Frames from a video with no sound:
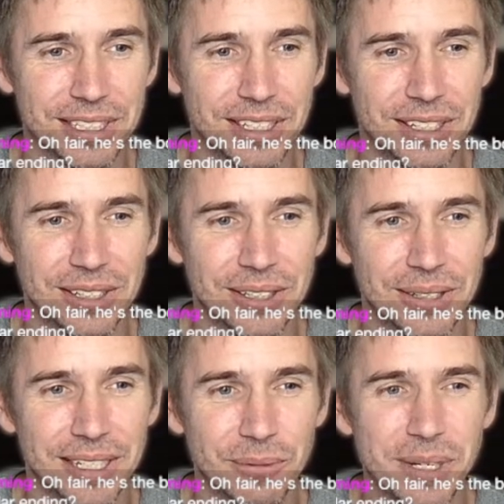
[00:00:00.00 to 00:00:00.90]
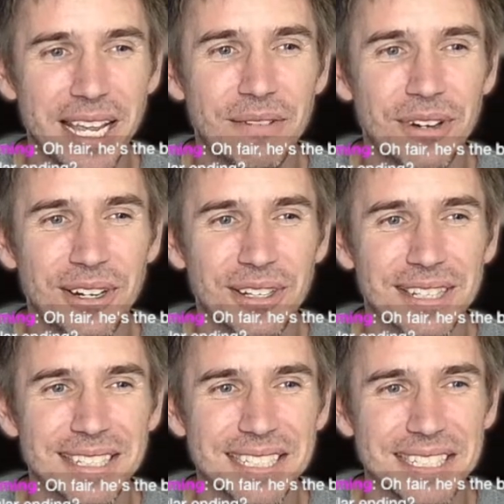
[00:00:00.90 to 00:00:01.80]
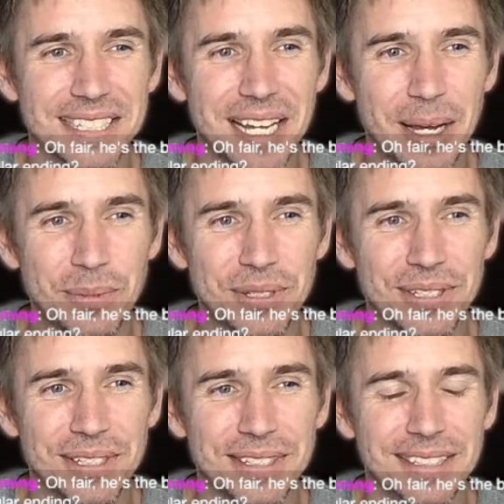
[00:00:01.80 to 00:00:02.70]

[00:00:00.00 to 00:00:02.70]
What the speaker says: Oh, and we have all the steps.